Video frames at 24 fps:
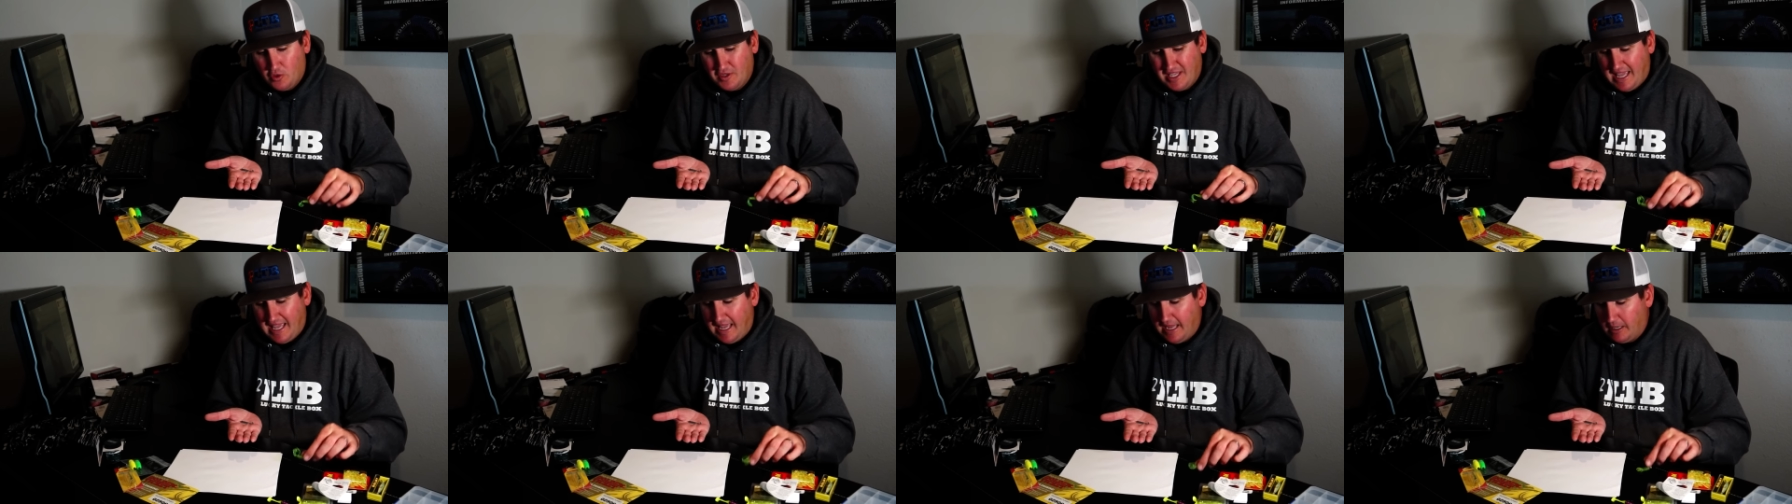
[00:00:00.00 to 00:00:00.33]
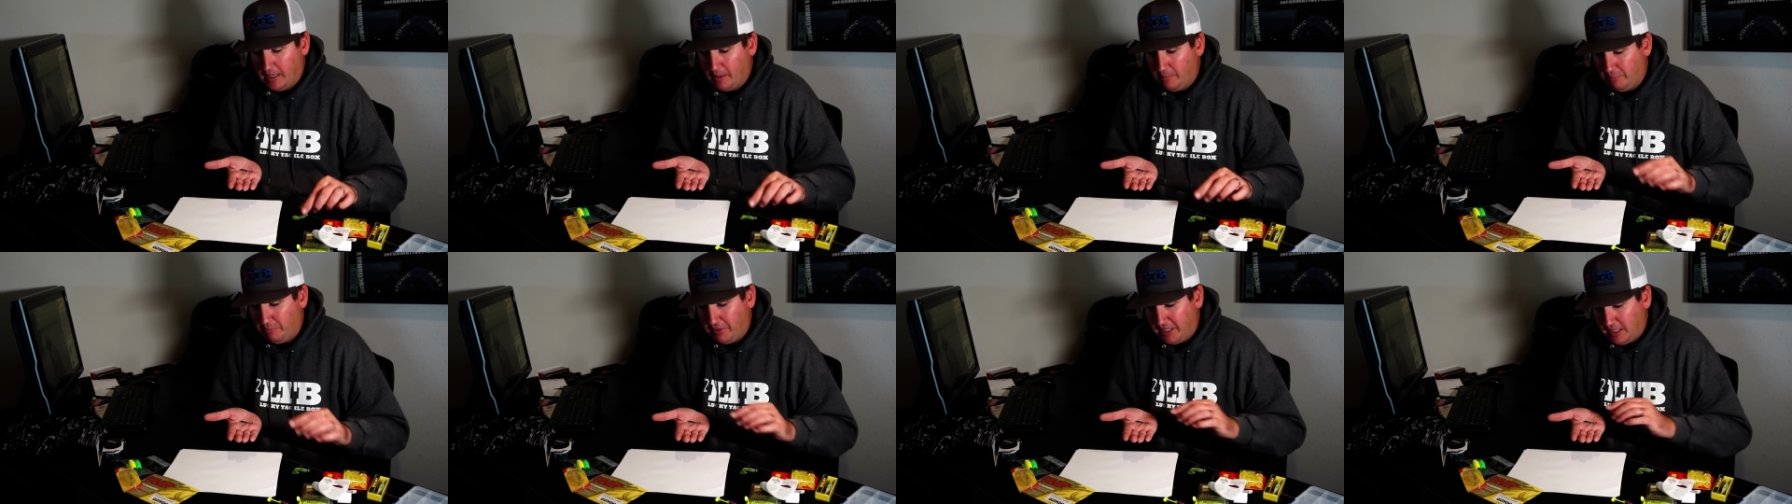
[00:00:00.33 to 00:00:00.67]
can
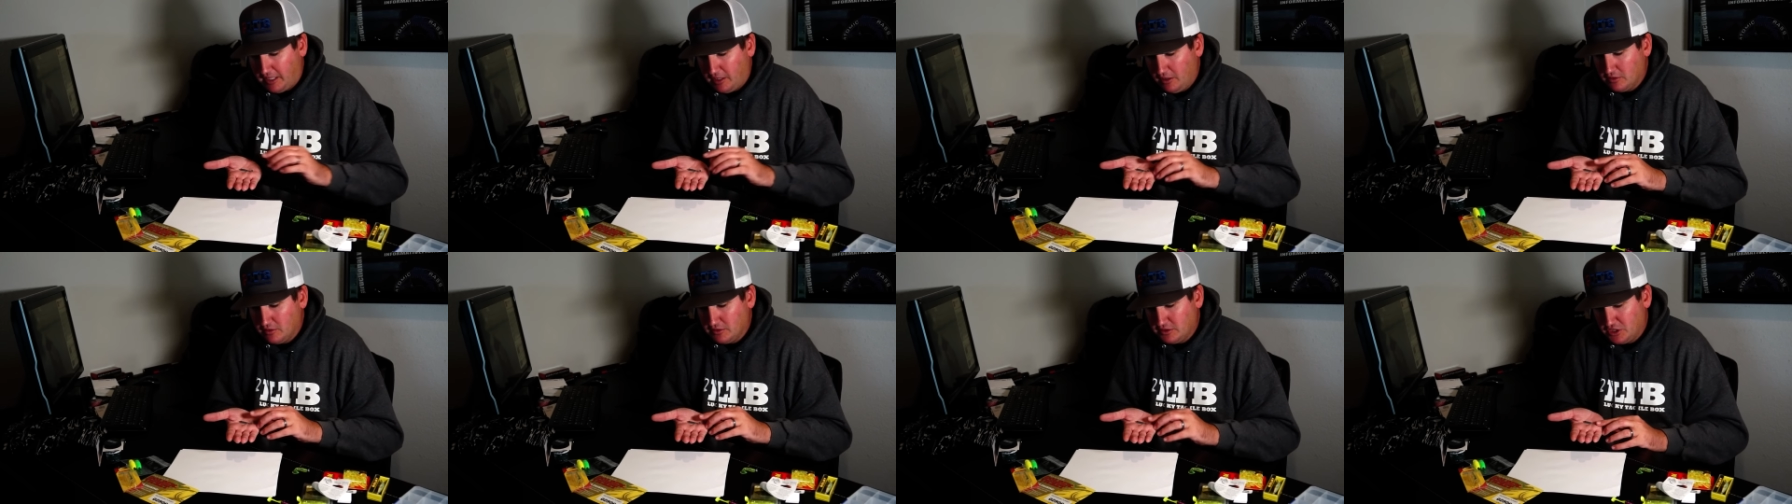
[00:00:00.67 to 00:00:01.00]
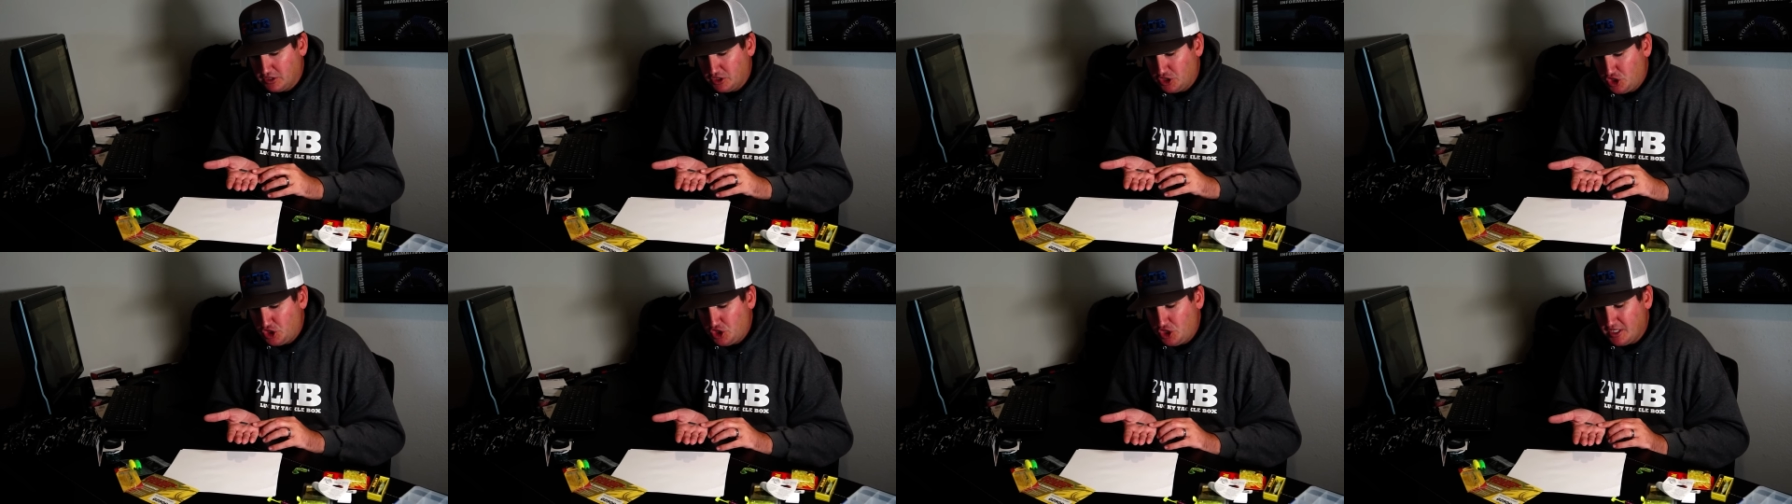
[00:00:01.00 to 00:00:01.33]
appeal to
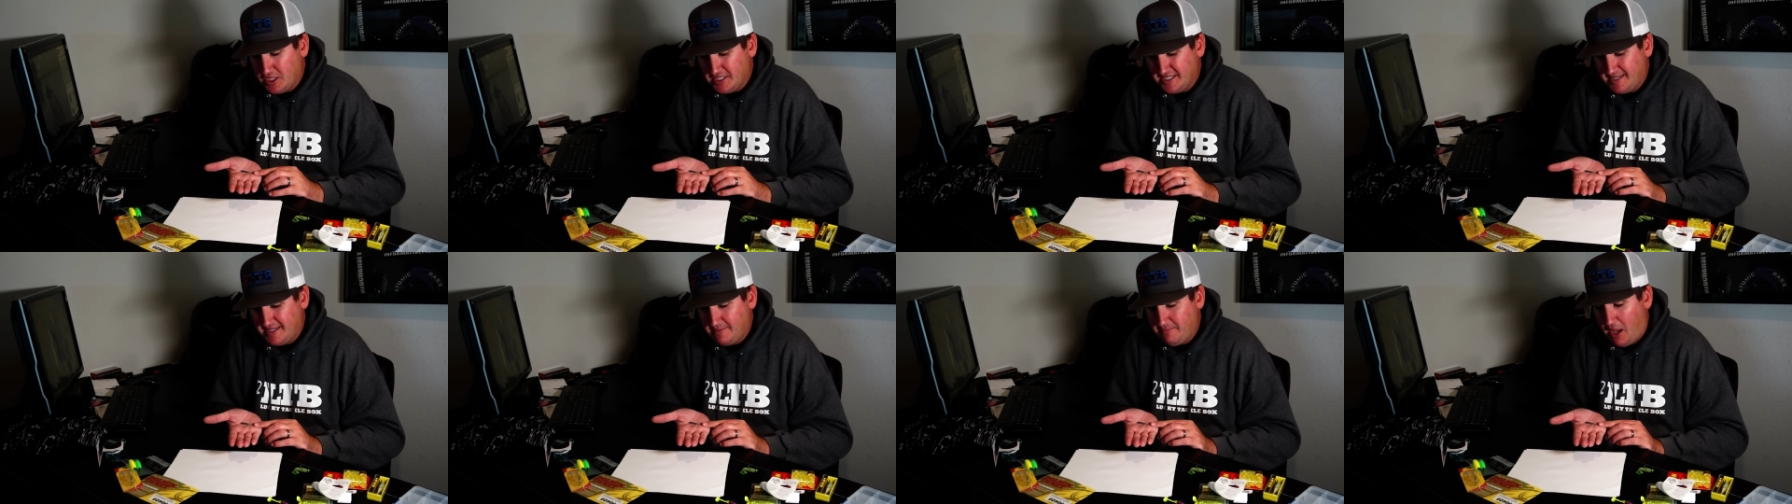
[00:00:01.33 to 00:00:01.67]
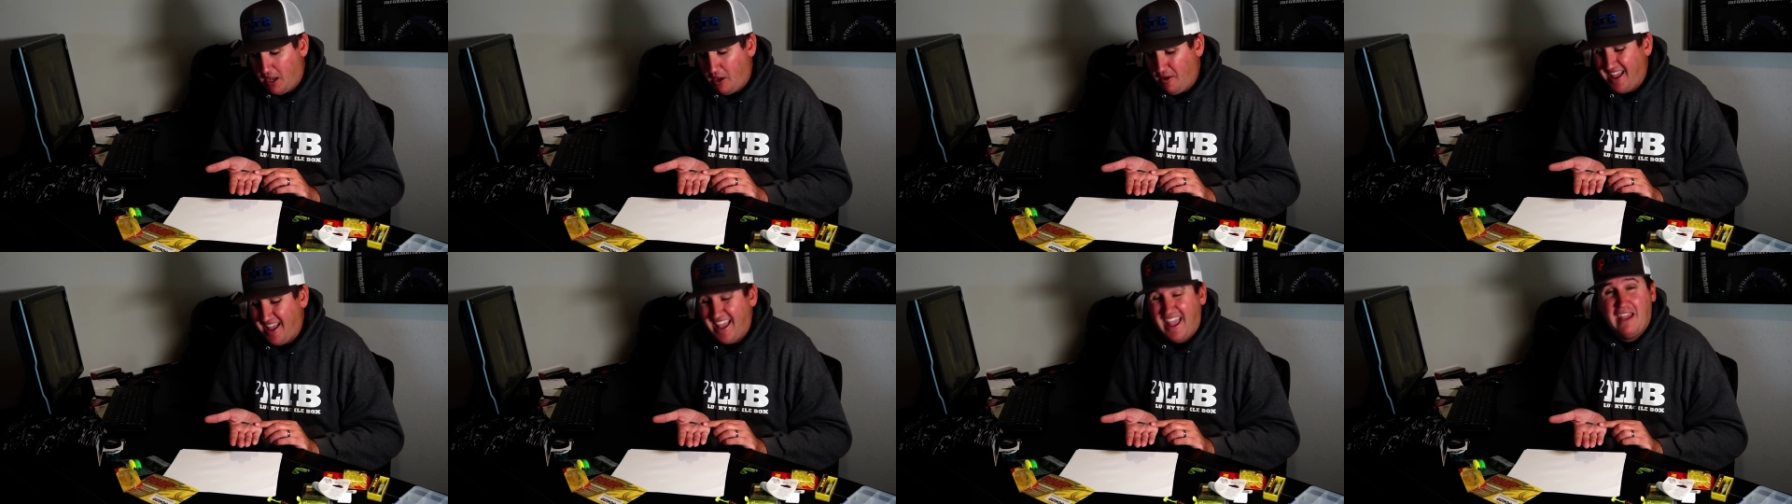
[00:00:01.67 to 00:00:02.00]
just
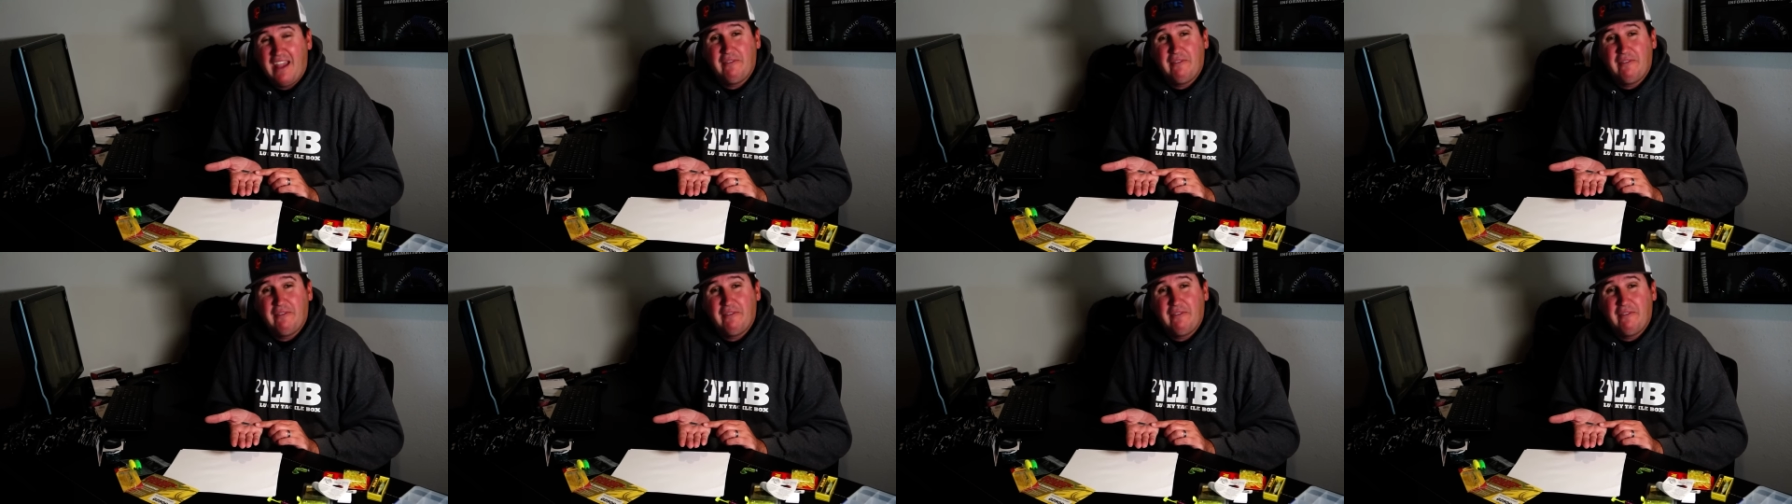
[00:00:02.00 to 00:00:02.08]
about